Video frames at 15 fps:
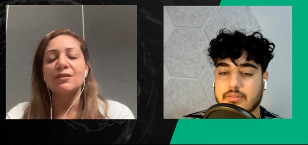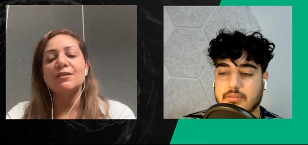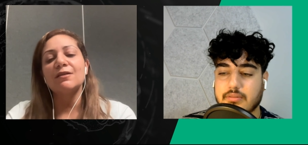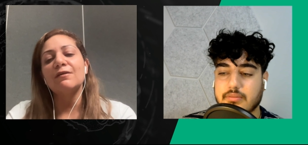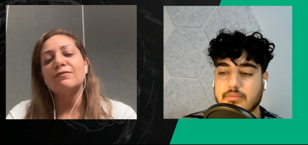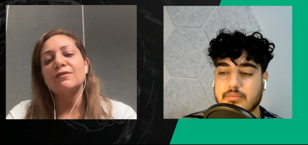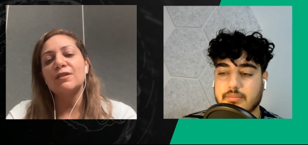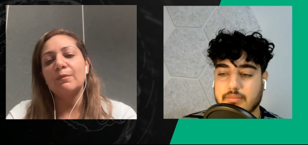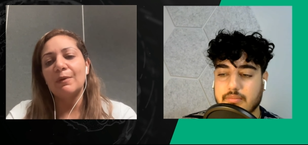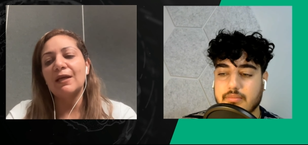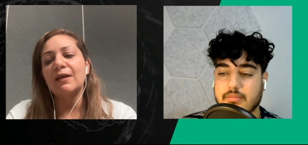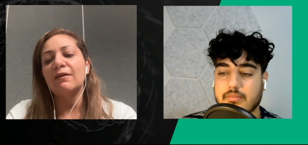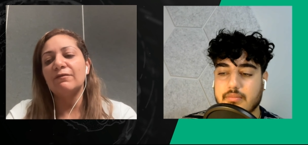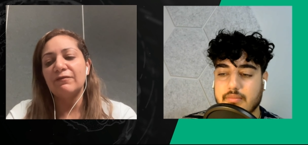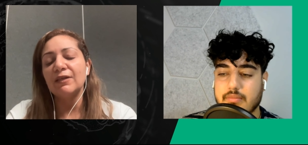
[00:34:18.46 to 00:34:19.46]
Speaker 1: stuff to
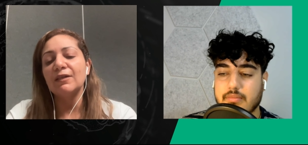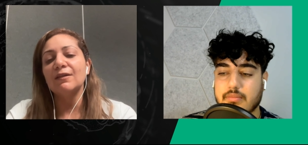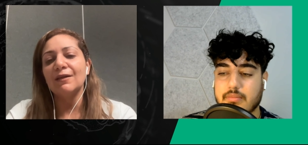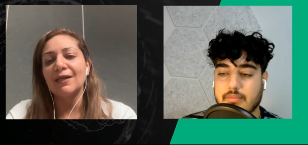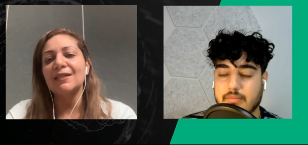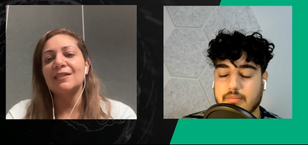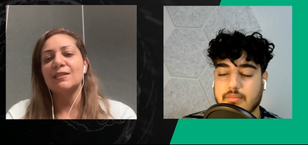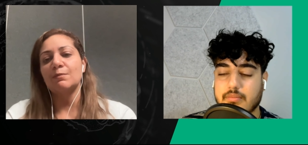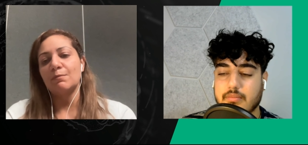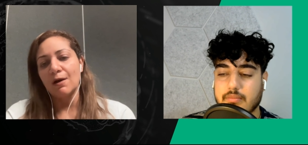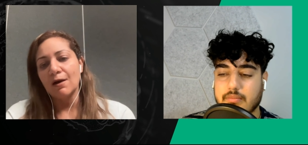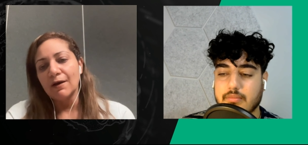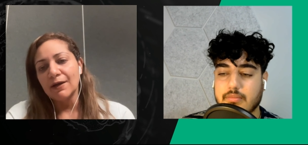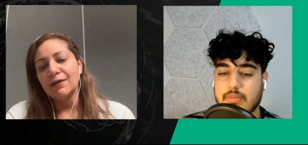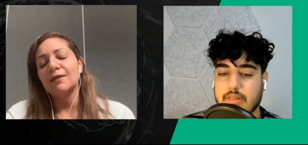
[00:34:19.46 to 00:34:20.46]
make it feel like it's
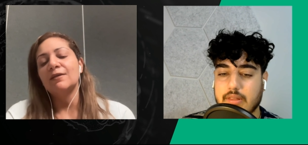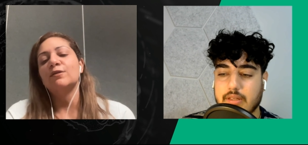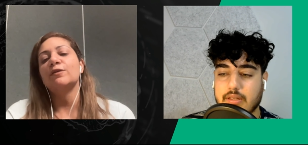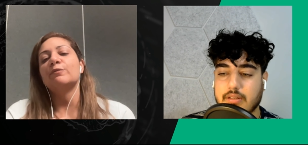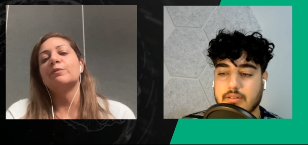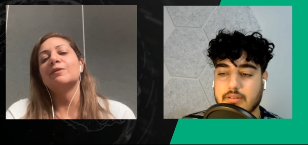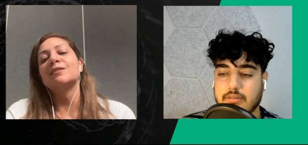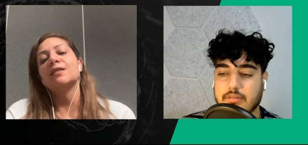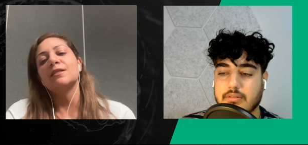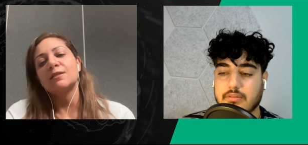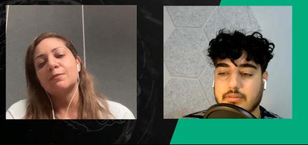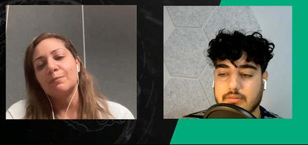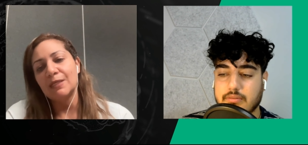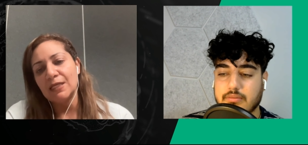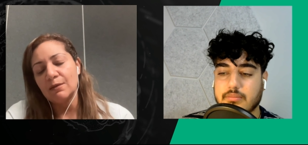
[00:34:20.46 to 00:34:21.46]
mine and it
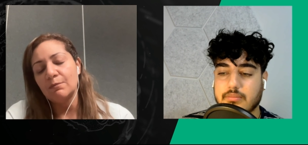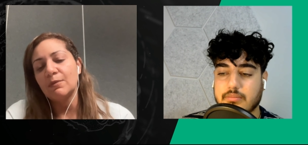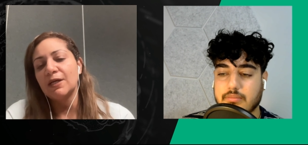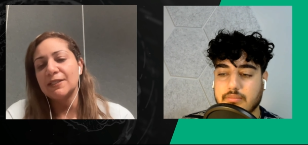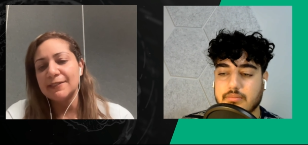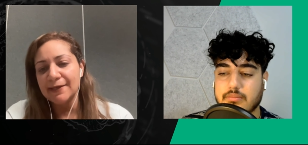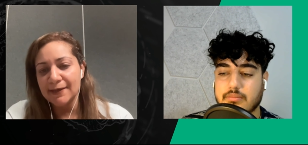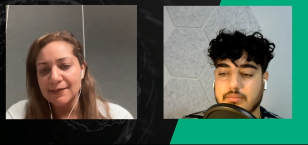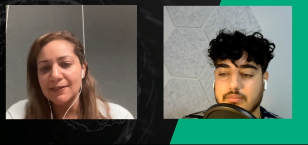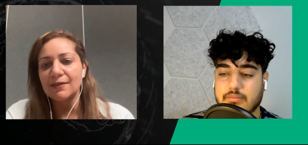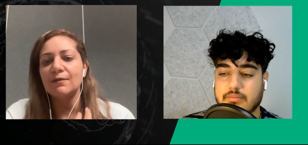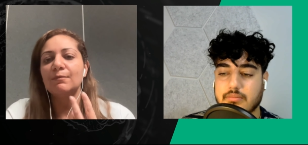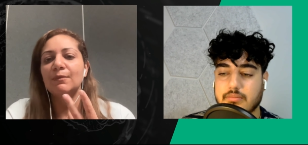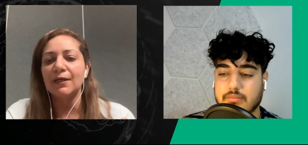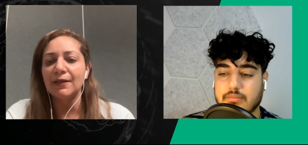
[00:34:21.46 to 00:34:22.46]
represents me and my taste
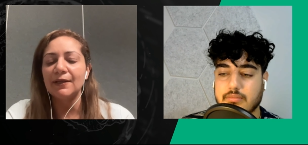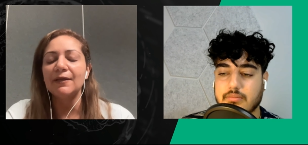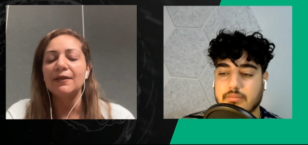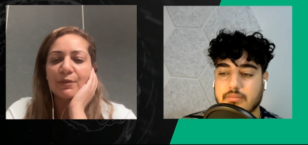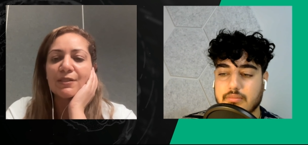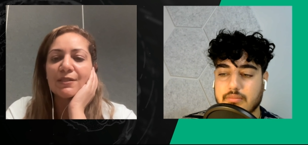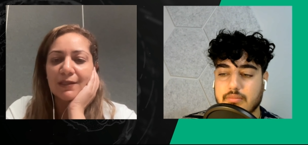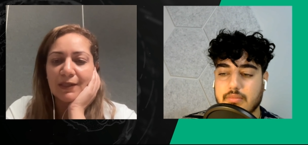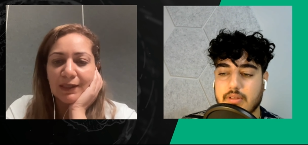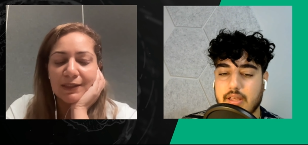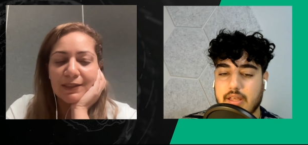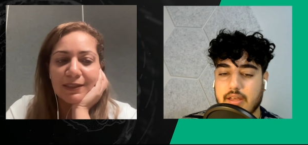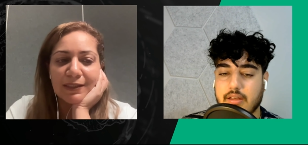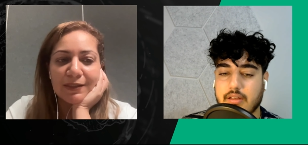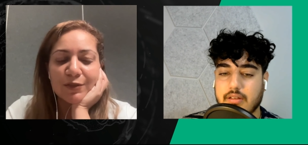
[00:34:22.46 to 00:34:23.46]
and my
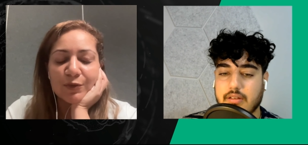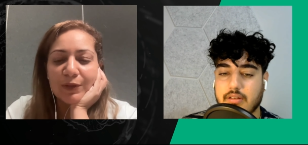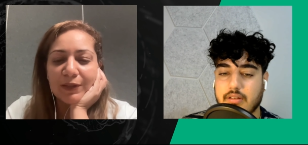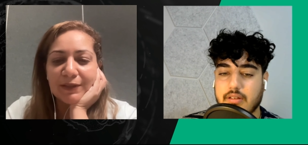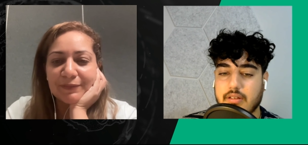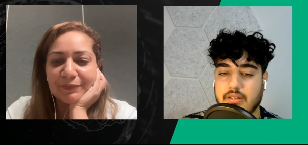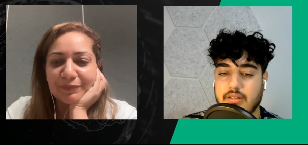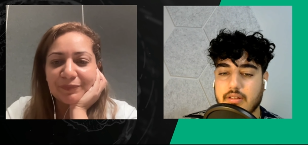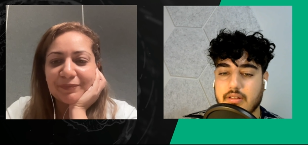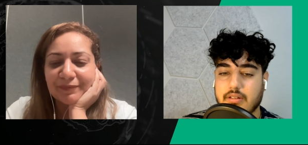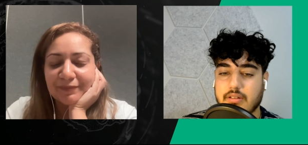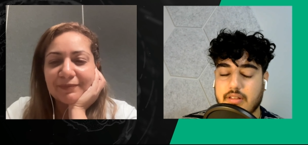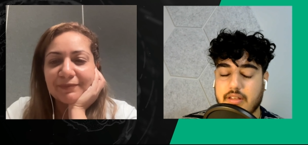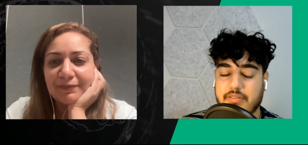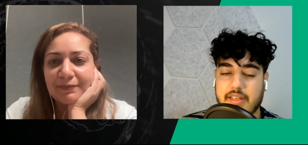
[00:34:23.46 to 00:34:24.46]
personality yeah. as well.
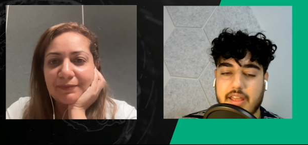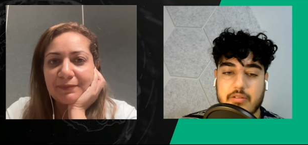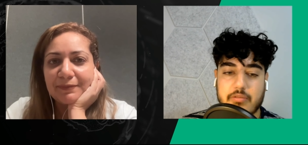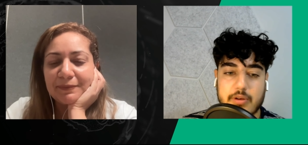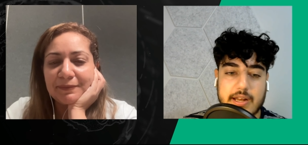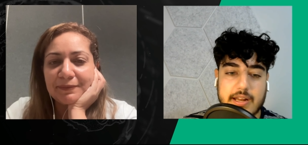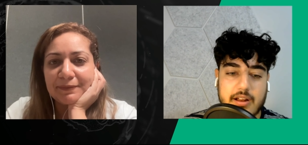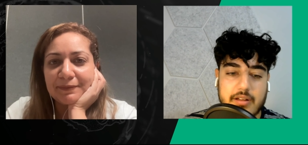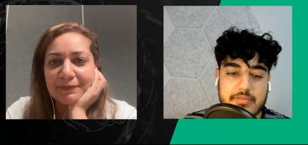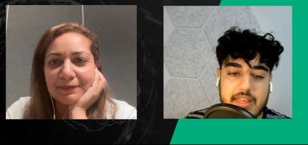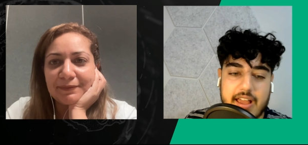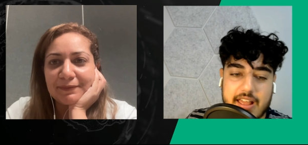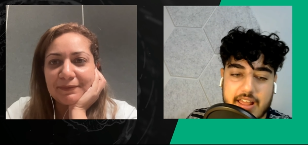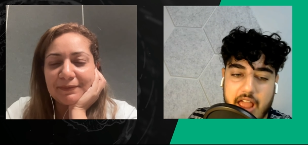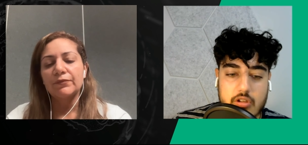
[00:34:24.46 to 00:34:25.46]
Speaker 2: Definitely. I really
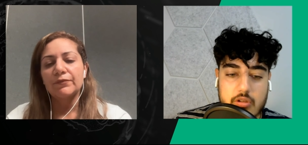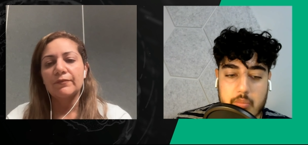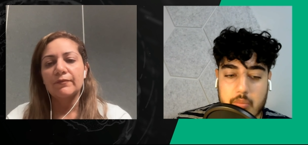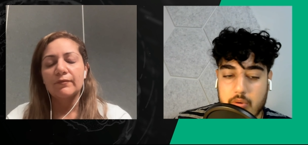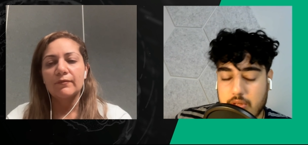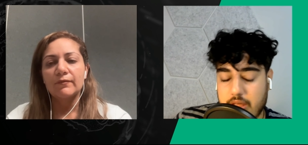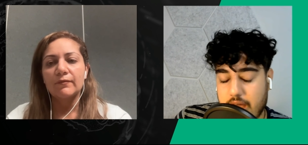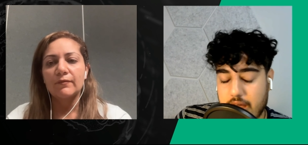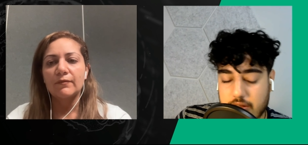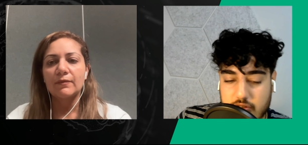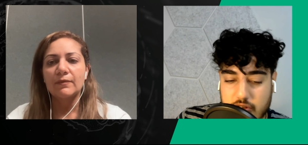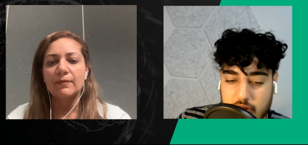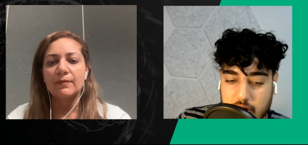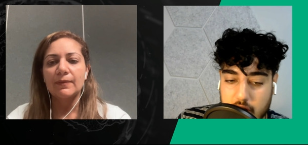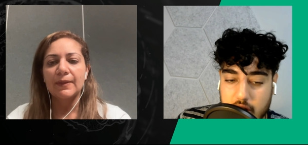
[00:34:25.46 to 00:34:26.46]
love that. Yeah.
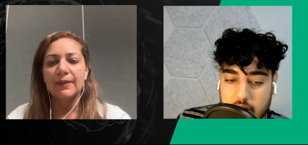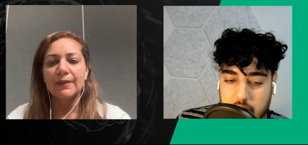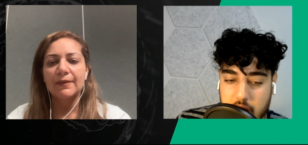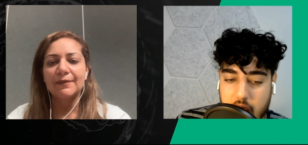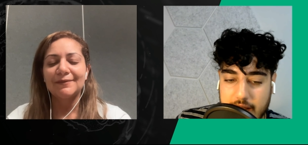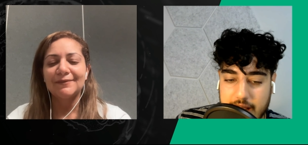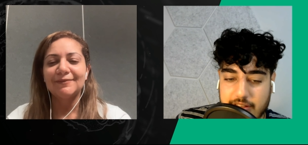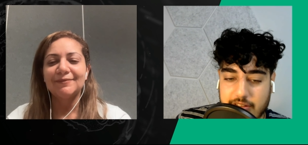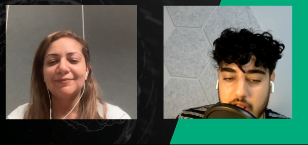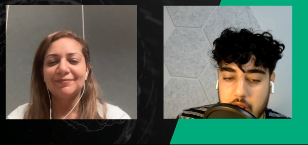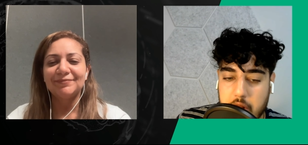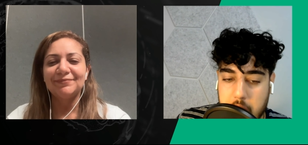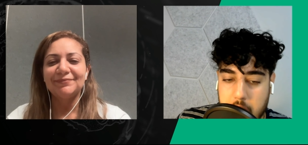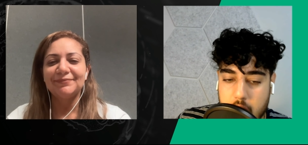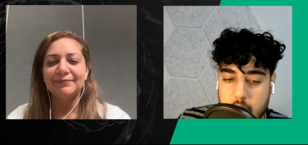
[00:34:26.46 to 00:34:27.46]
Just, I guess,
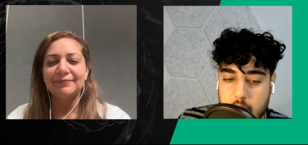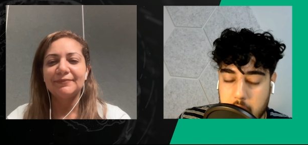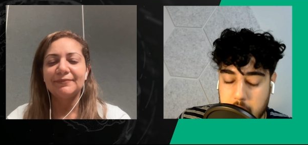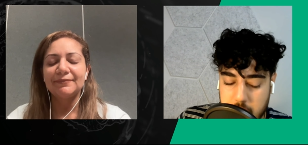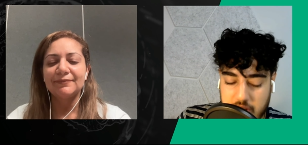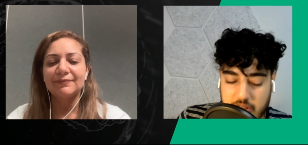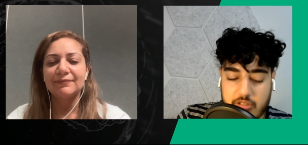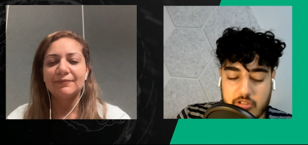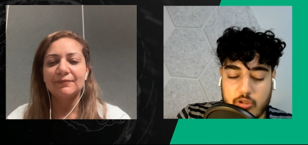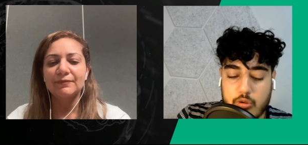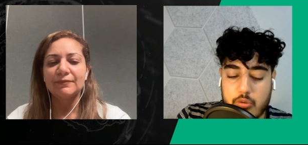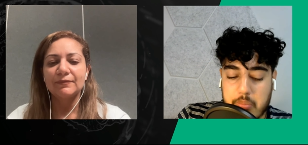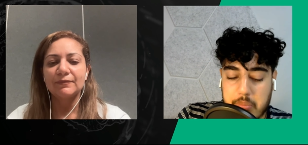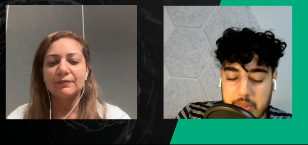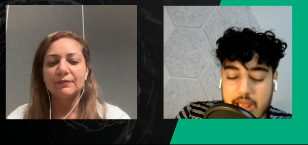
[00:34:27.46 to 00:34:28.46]

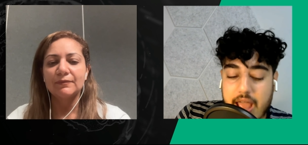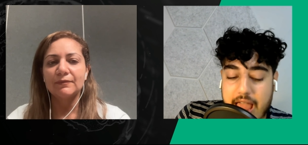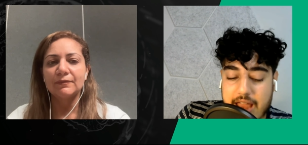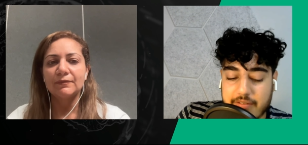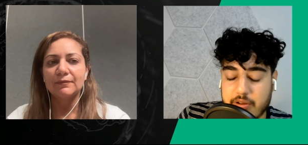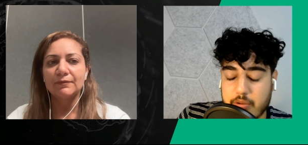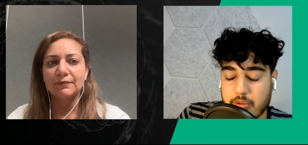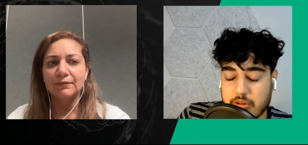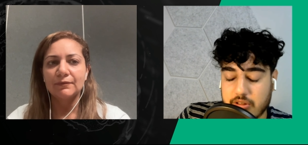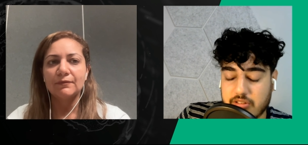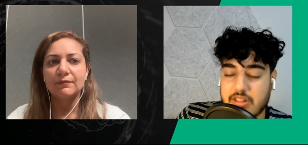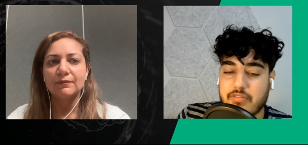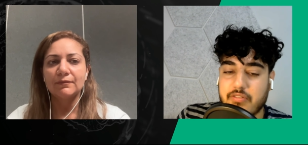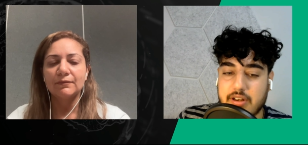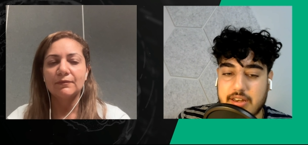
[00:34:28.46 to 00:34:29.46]
to
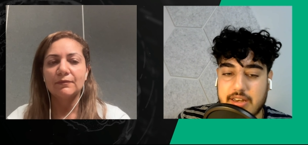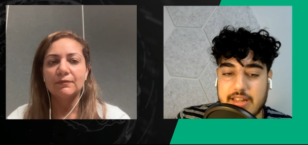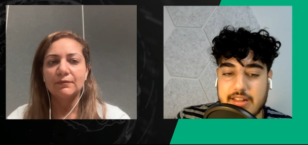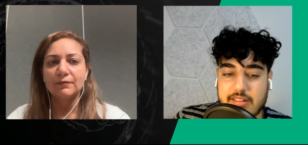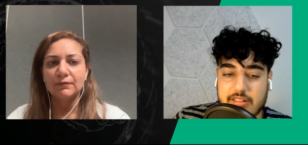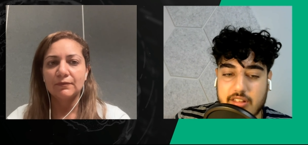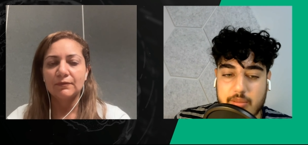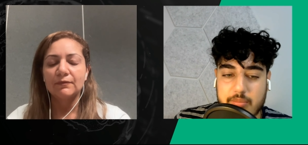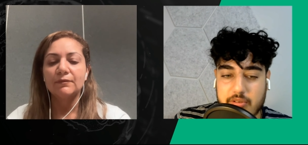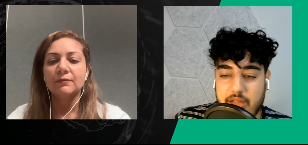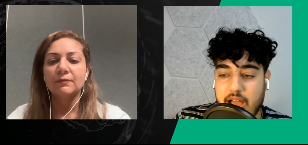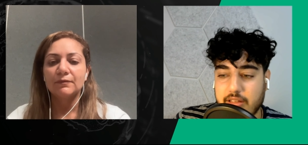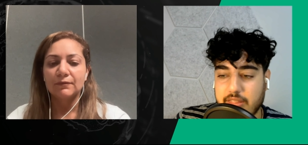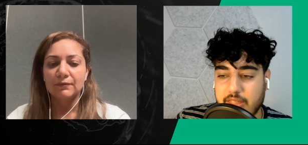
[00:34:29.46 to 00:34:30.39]
everyone's different needs in terms of